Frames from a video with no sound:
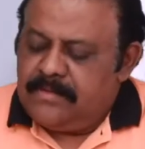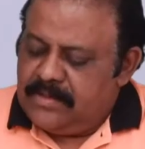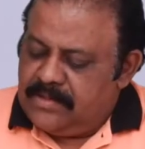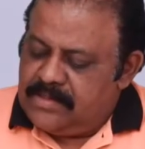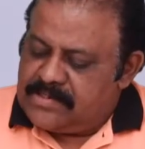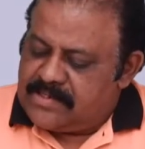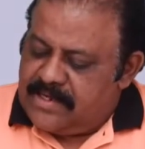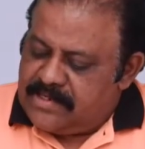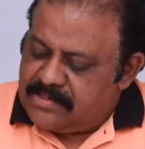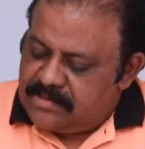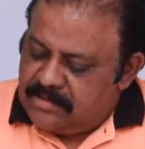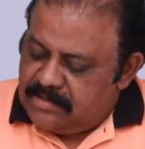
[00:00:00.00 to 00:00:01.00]
in this
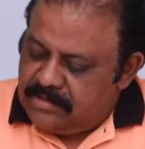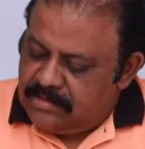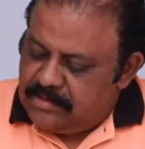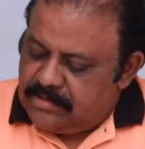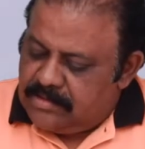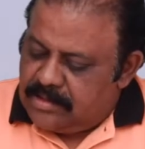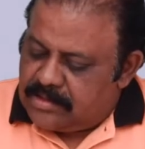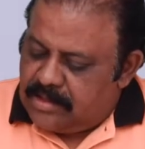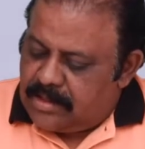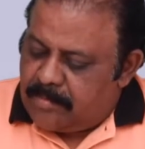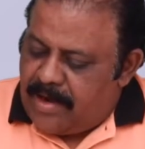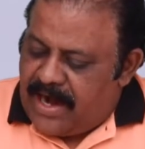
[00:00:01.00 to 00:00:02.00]
case the
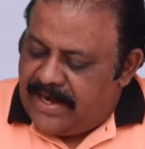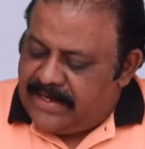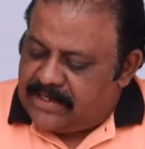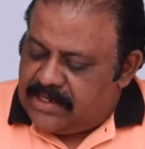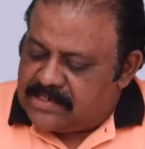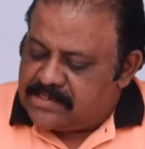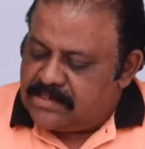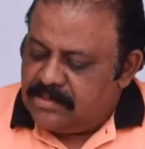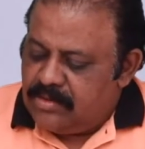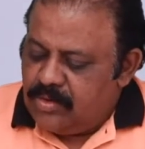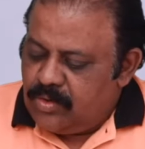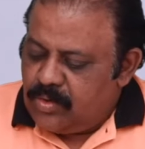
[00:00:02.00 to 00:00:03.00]
term high task
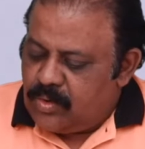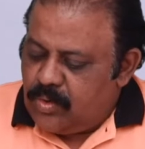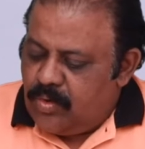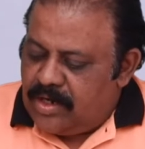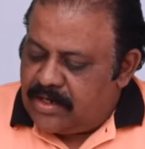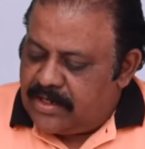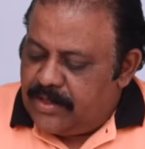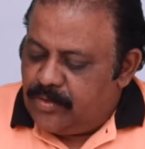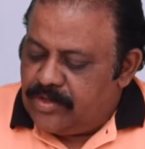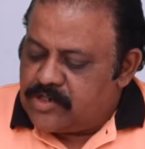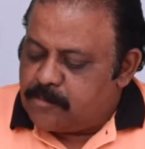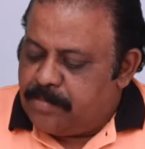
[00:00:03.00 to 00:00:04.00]
two hundred
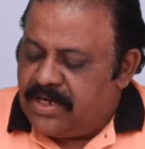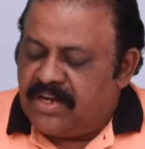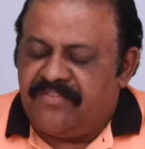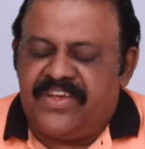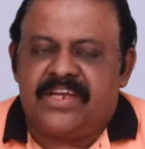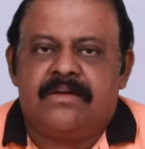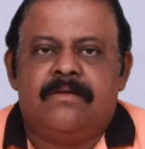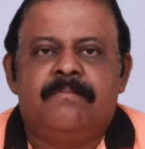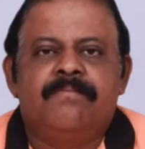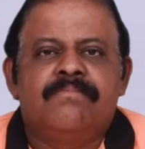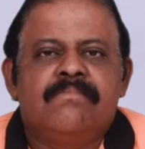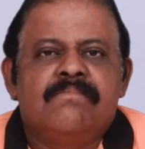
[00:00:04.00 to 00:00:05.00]
units per week
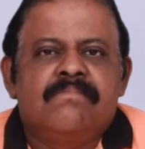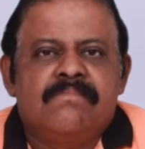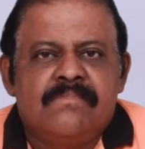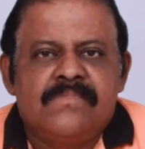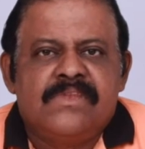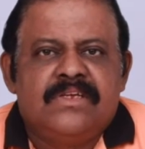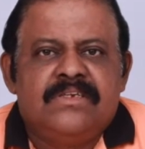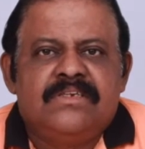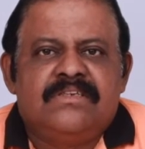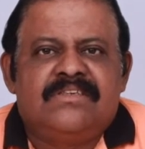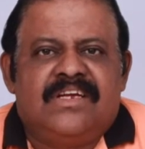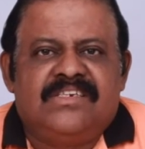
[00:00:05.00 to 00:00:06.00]

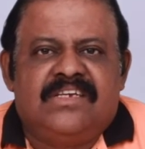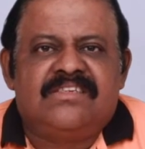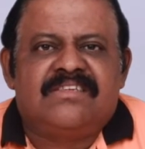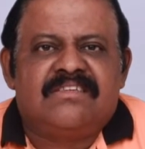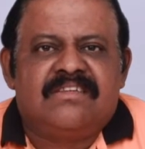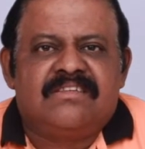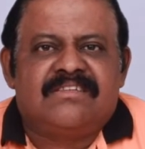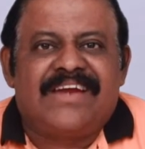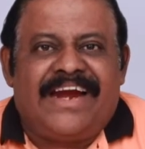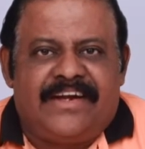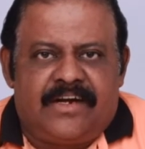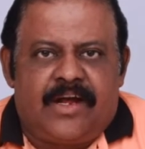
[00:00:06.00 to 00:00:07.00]
suggests
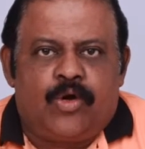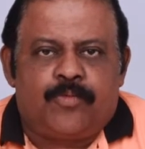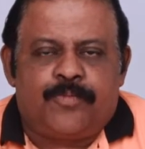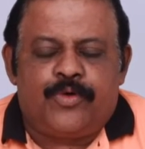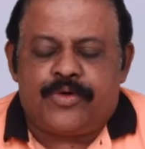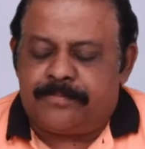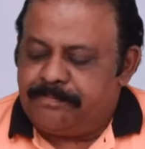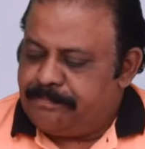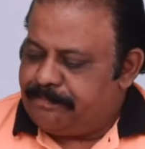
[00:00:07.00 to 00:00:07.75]
standard output.